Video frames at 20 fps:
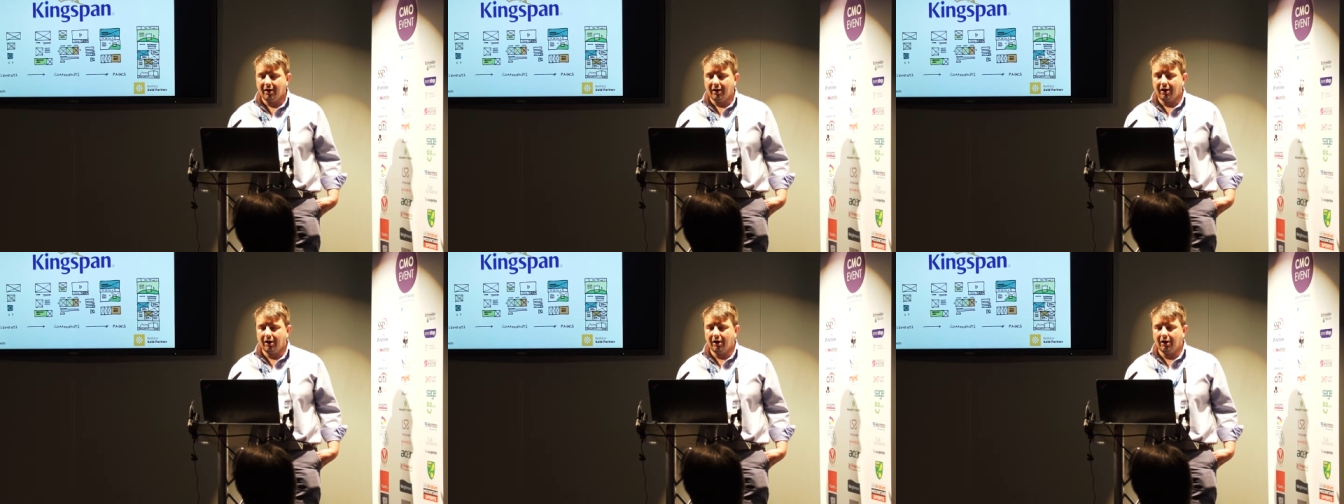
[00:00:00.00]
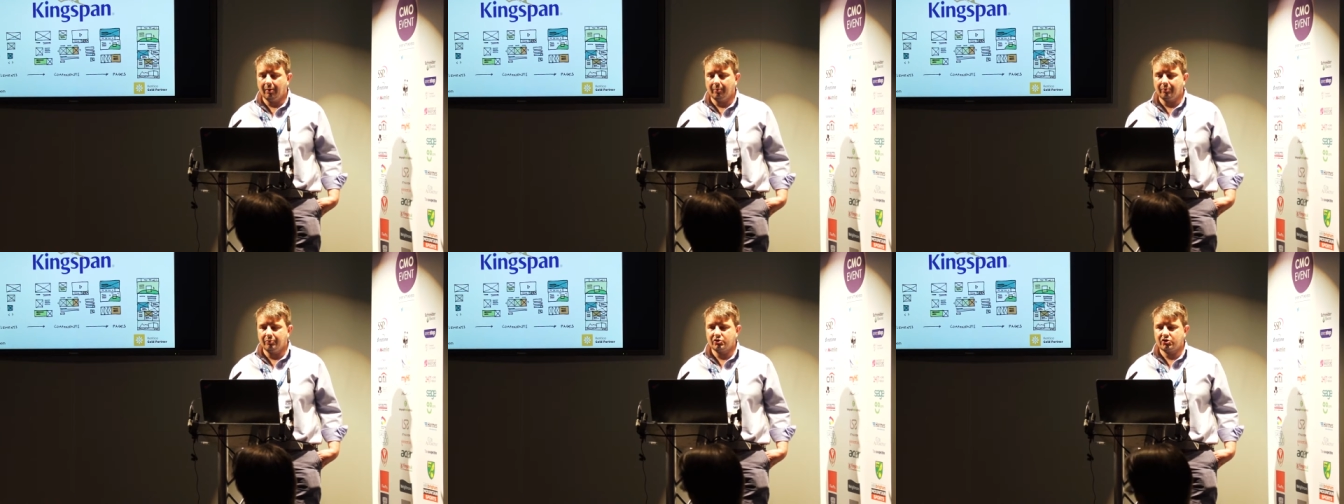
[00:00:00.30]

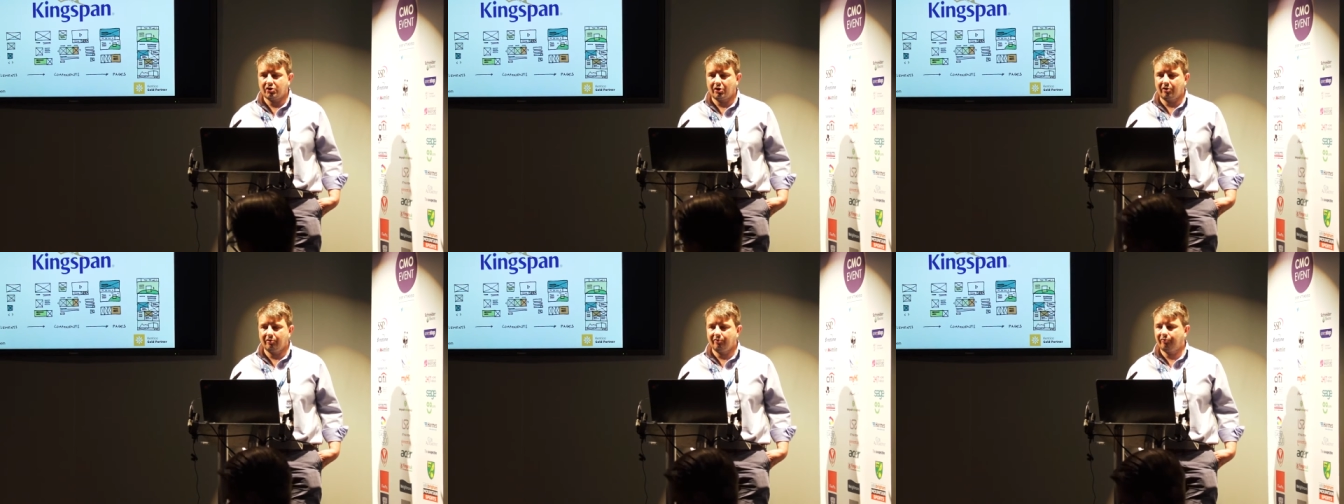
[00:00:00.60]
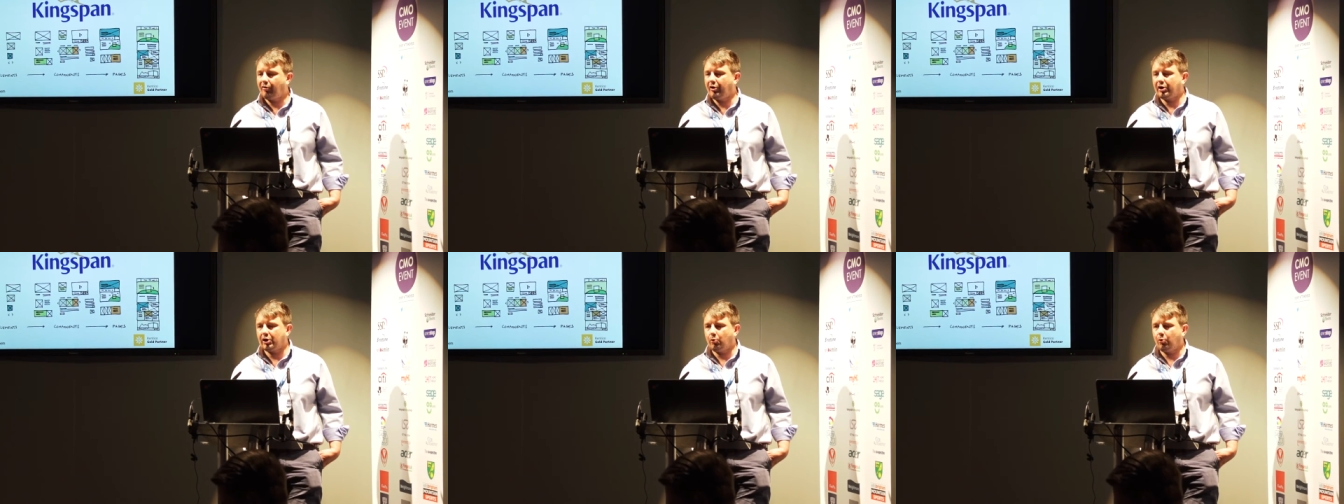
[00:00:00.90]
Um, so
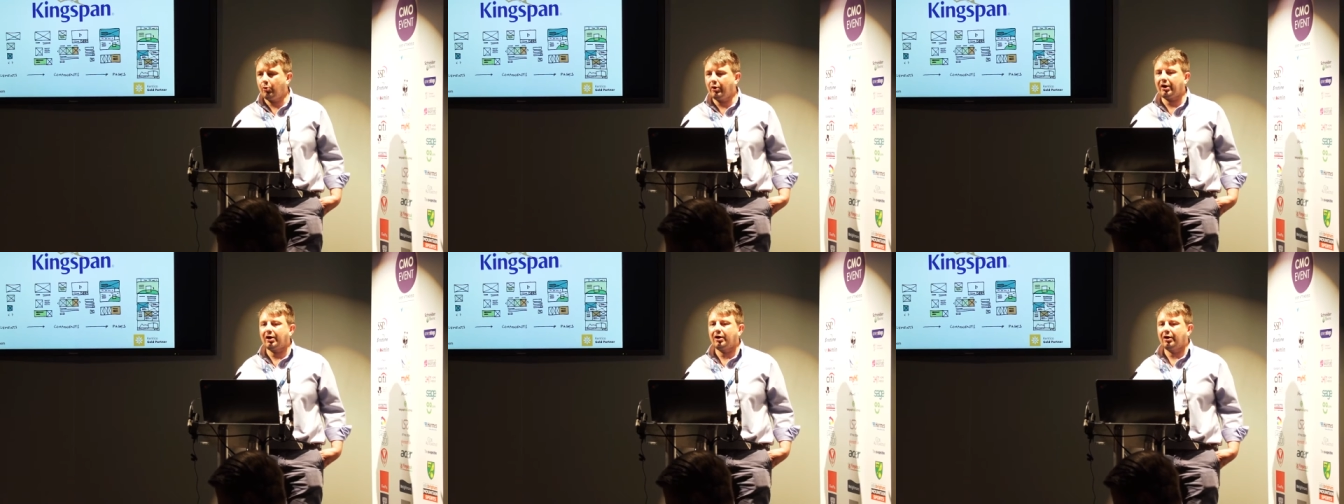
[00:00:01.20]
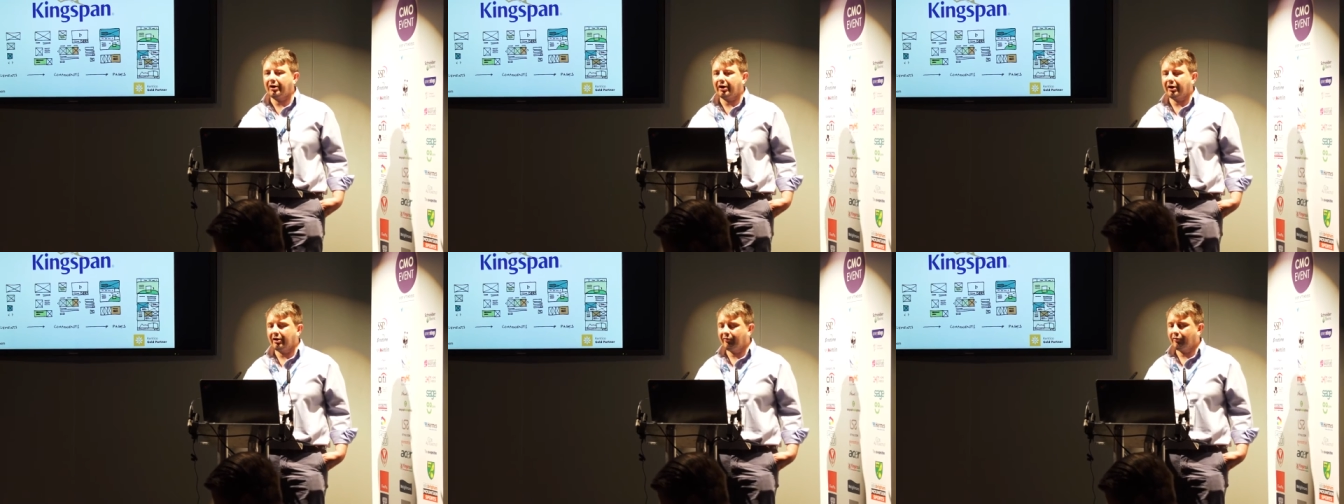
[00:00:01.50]
very
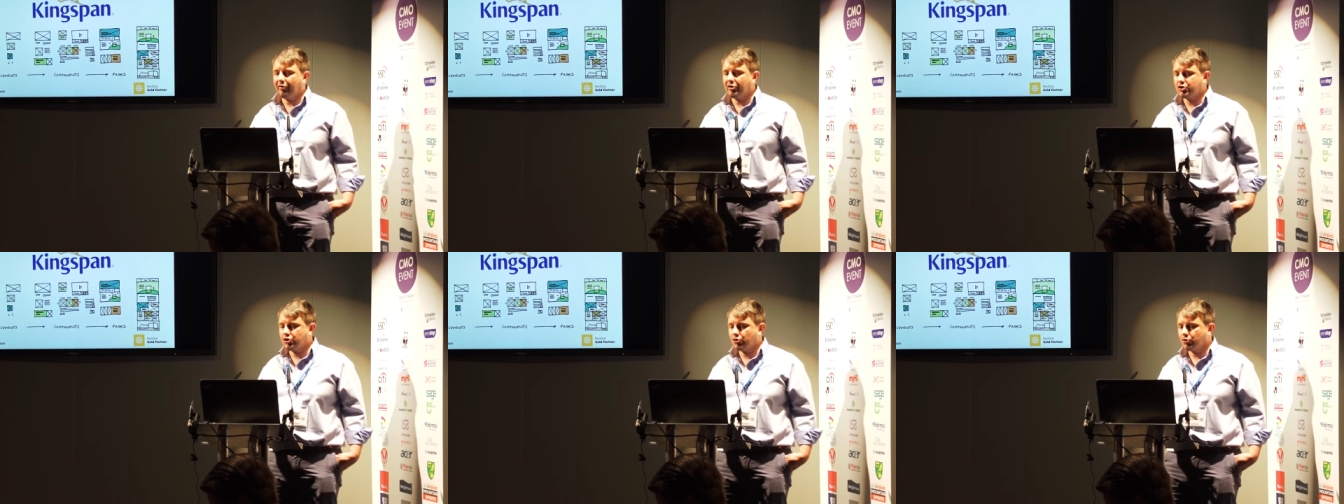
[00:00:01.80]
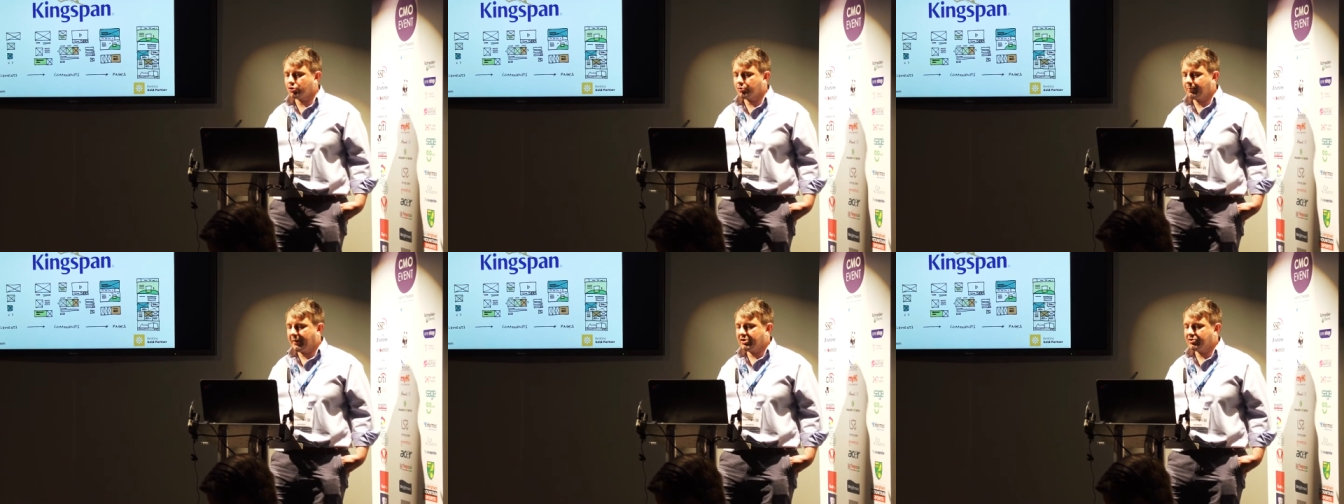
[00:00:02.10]
quickly, in a very
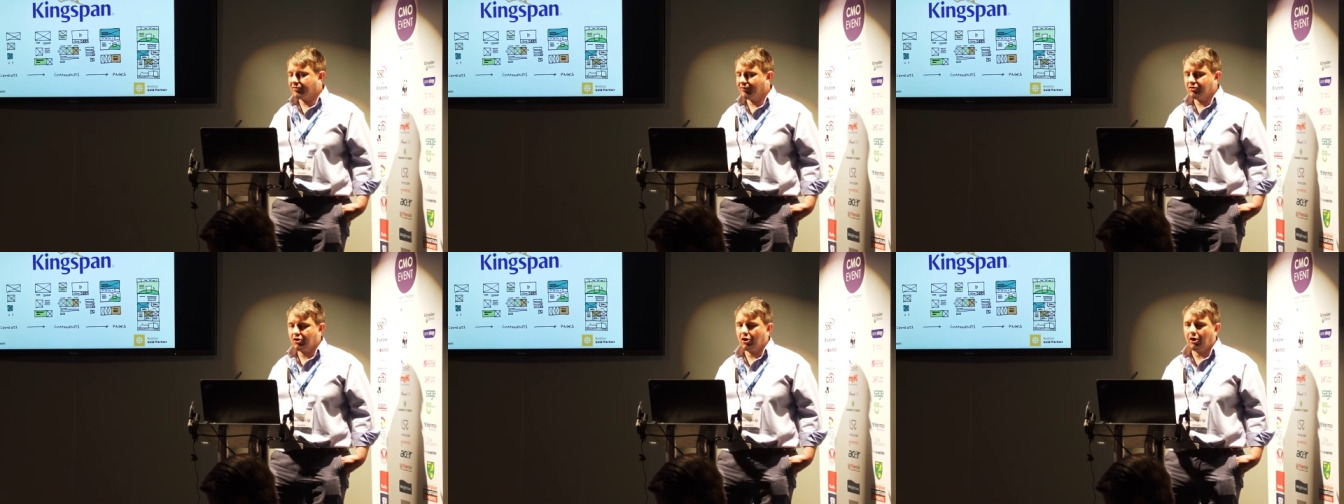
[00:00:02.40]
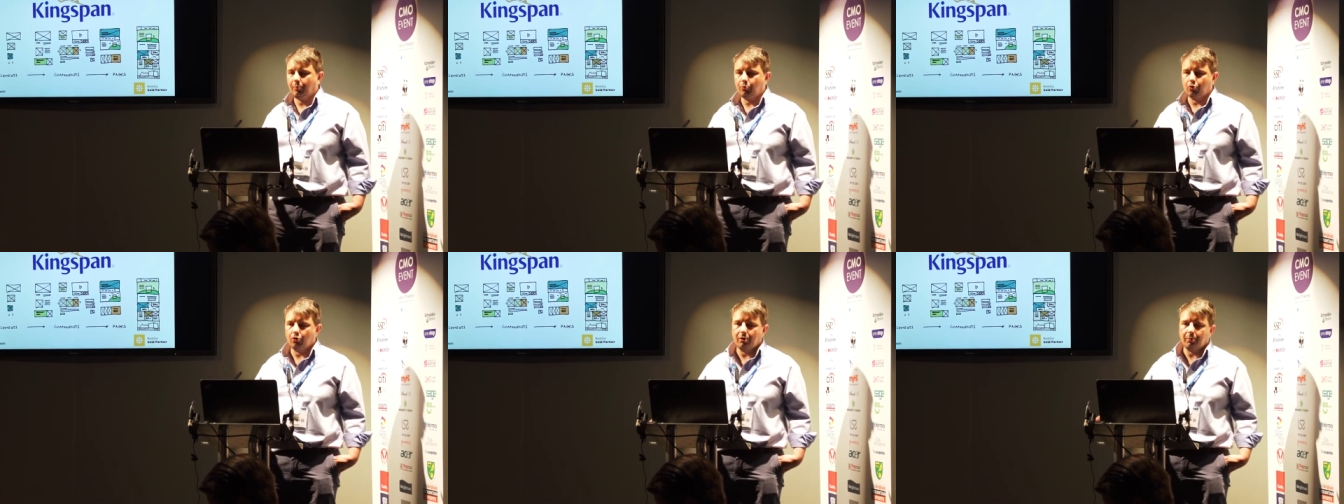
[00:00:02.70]
short space of
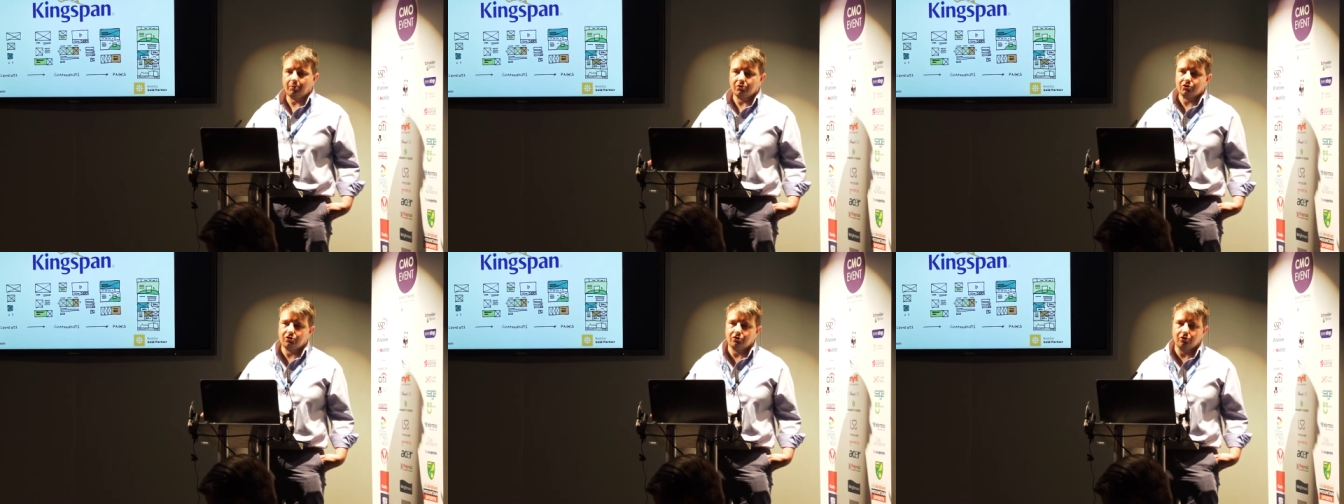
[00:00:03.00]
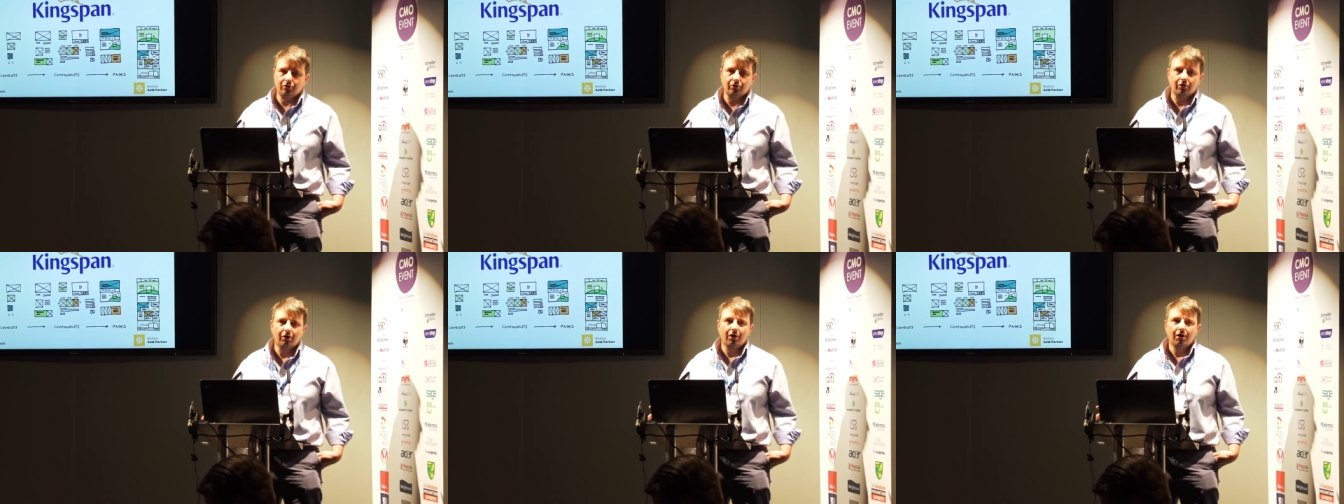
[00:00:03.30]
time, we were able
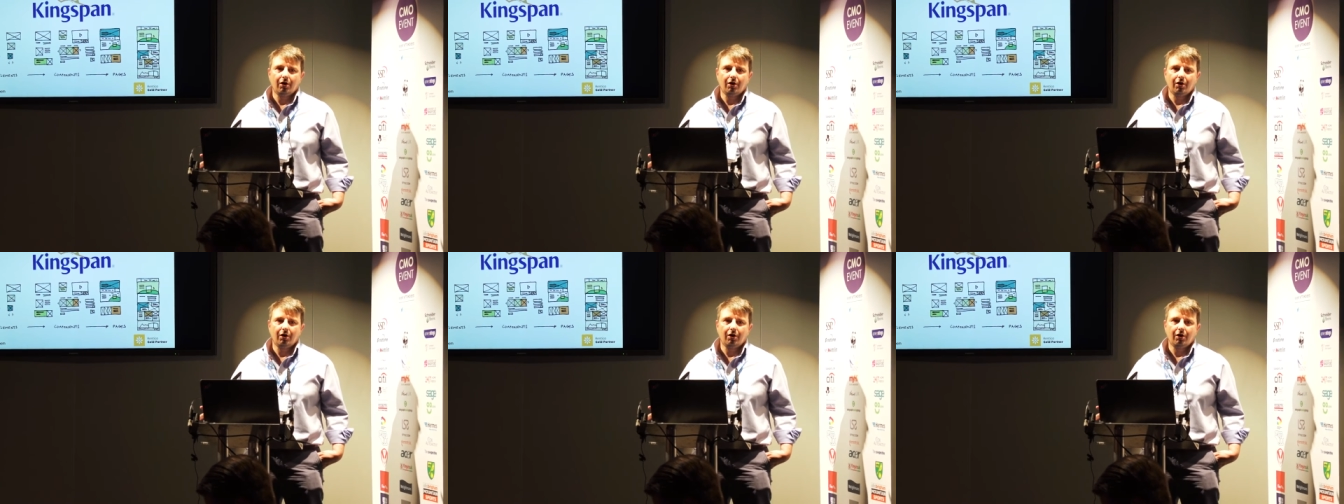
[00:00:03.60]
to